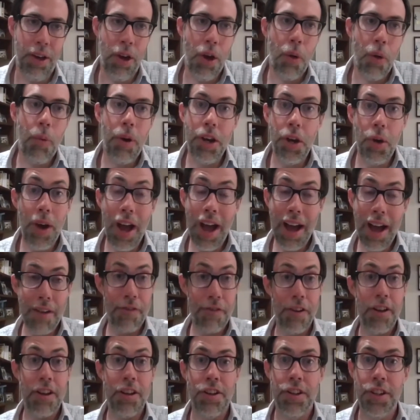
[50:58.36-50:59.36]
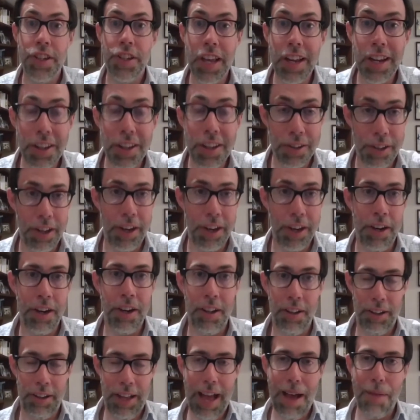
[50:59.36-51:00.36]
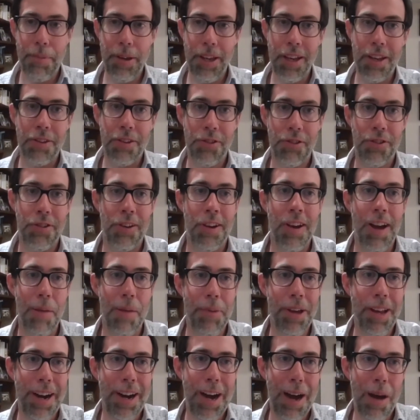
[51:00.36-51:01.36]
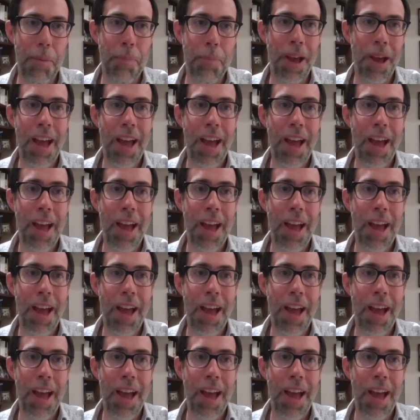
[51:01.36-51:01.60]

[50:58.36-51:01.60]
When you have citizen lobbyists coming up